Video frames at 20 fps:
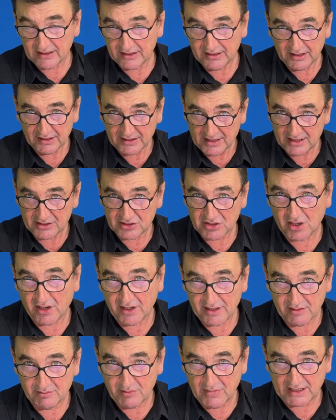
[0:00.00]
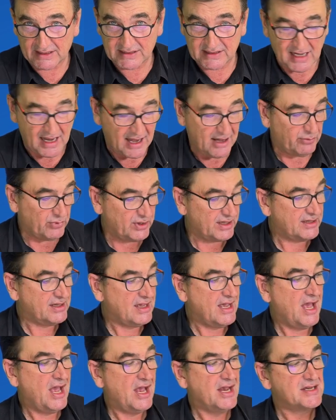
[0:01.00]
that they're trying to mix down with.
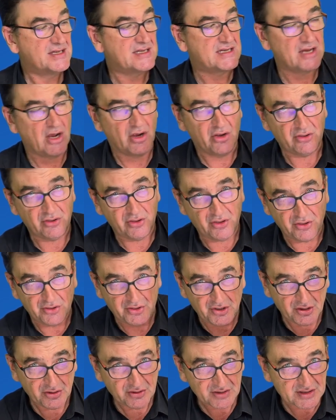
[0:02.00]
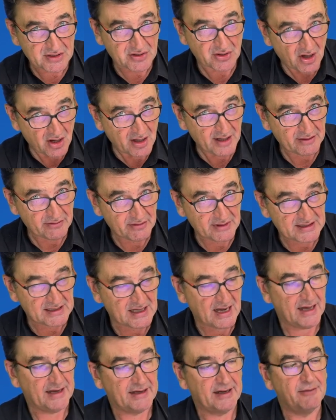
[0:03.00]
So you'd use drying
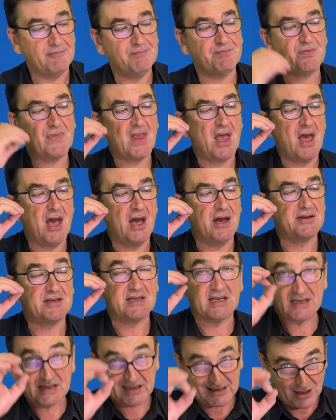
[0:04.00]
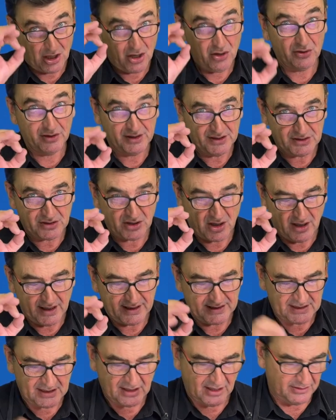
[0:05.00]
retarder to slow the drying
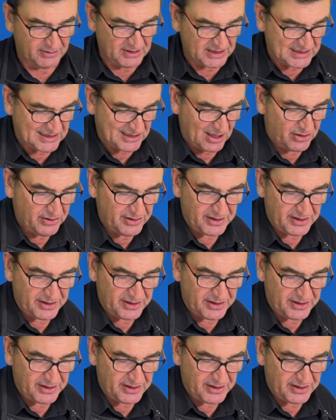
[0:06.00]
time, to slow the